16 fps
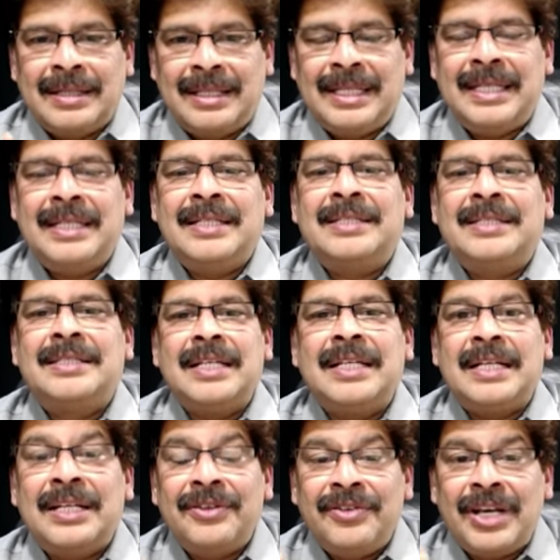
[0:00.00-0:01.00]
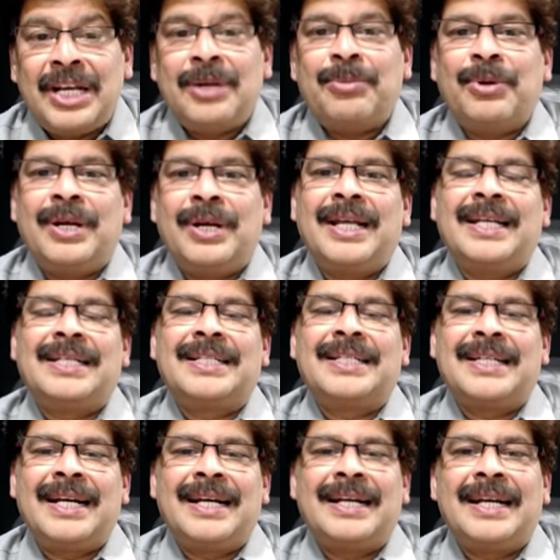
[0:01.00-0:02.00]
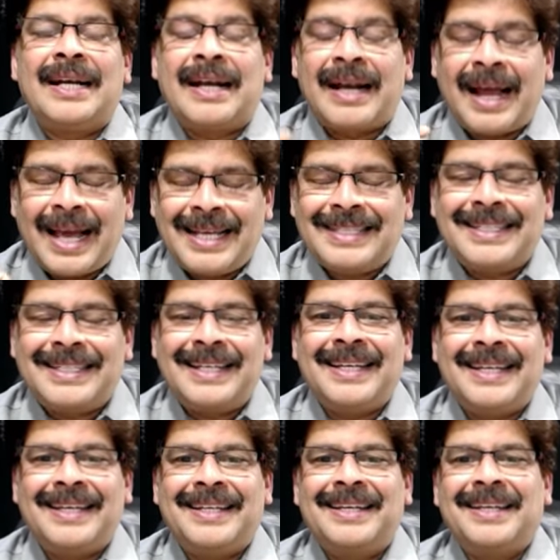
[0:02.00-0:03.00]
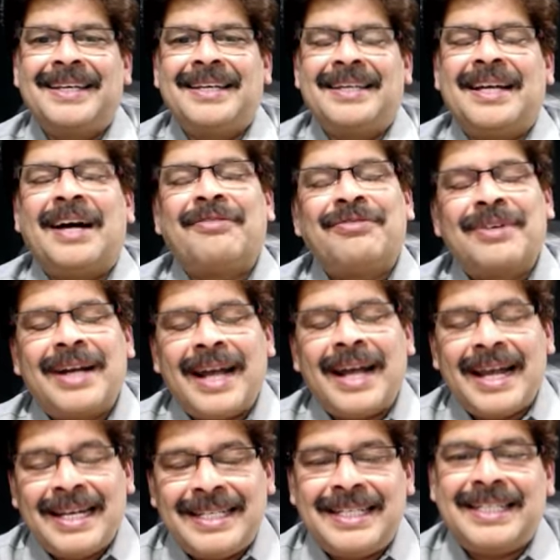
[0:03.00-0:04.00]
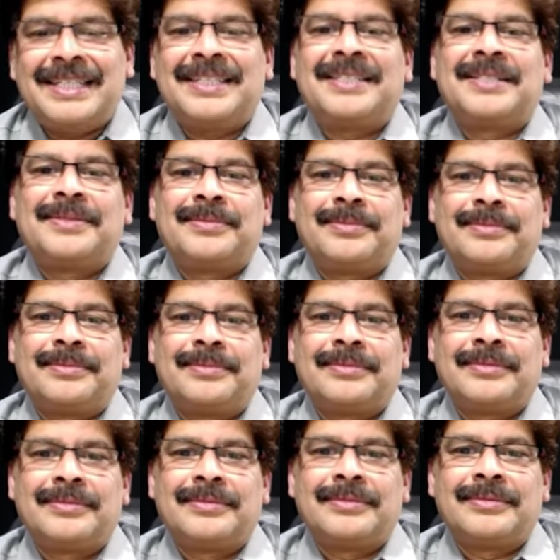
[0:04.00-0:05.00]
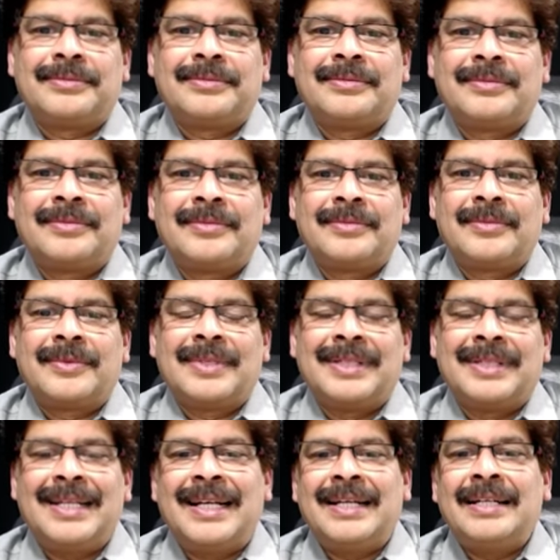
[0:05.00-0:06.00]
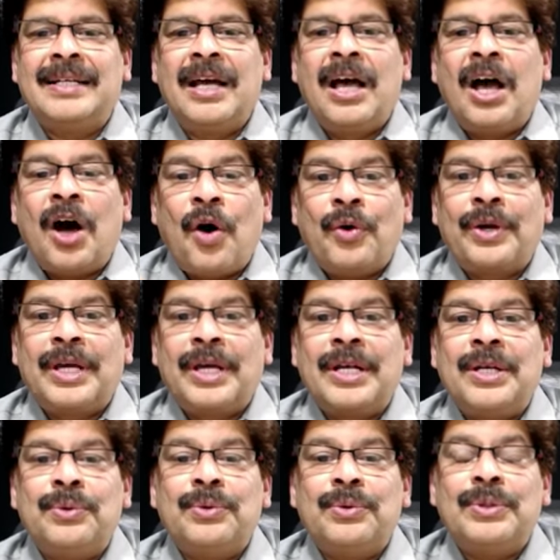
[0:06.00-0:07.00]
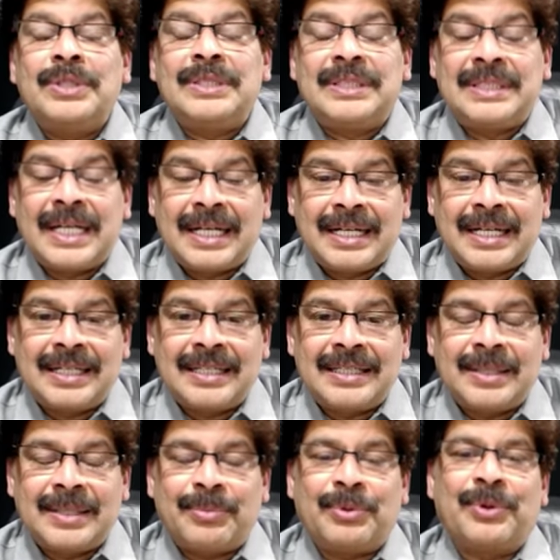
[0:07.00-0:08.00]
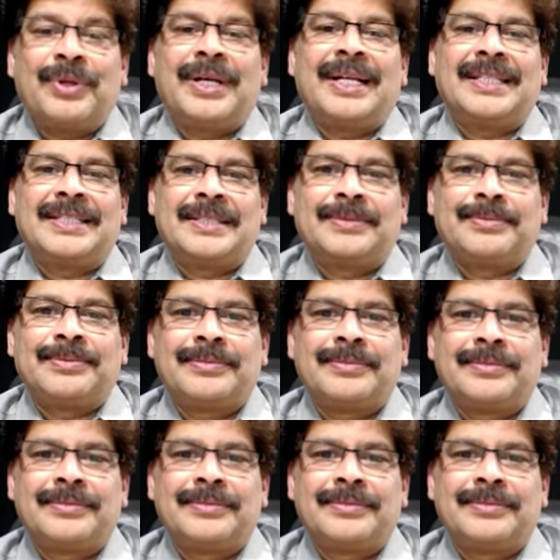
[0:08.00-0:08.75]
These invariably straighten nicely after 8 years. Then, how can you check the progress?